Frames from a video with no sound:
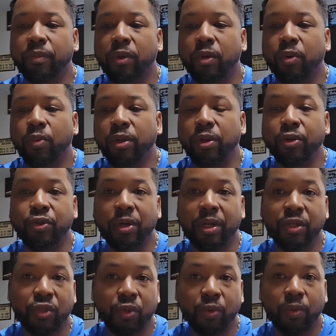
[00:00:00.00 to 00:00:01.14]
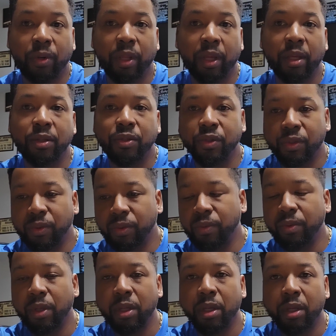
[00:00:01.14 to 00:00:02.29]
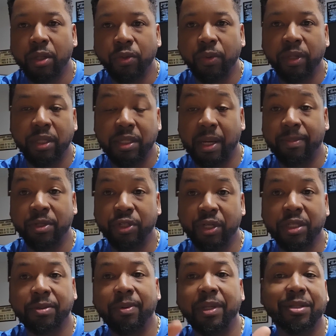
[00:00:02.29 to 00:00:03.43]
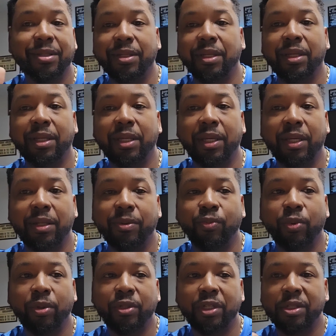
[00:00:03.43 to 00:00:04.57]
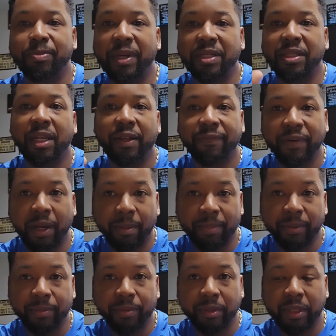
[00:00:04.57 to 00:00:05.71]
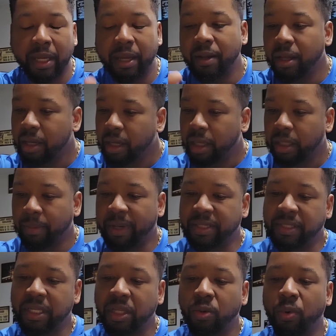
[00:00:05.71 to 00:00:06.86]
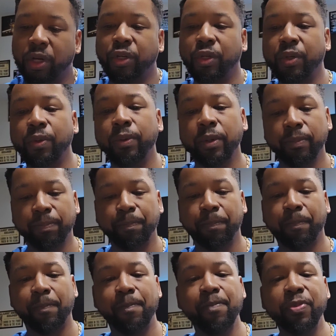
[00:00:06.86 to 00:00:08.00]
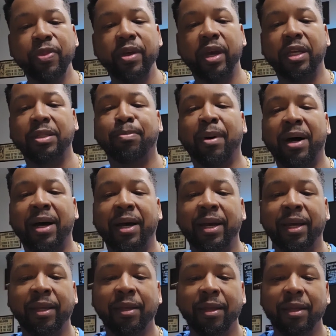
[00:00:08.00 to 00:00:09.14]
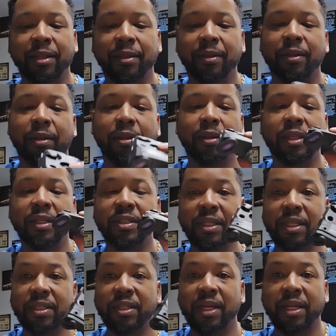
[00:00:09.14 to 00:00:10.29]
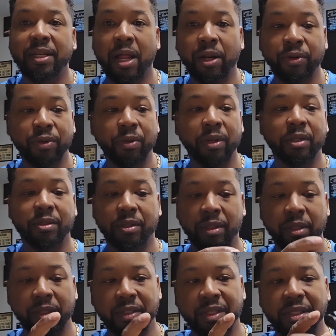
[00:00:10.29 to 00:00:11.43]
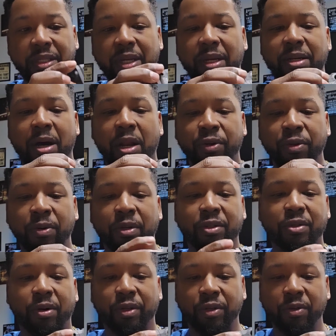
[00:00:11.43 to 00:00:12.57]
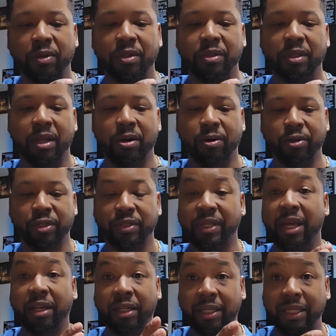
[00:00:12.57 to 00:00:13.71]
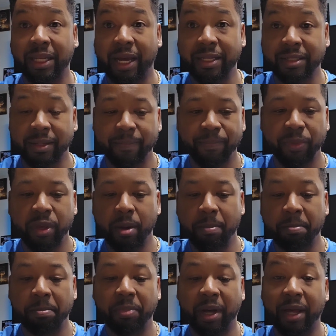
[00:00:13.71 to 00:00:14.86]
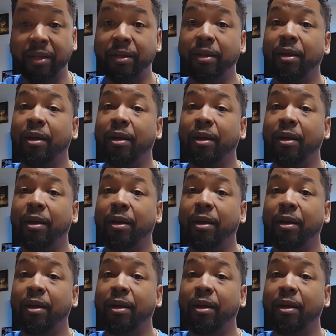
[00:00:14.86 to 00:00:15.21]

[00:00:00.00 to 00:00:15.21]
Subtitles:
when you're trying to screw it in to do any type of adjustments, it will just basically lift up. Okay. The best thing you want to do is buy the $68 units, and the $68 units are the units that are just LED lights, but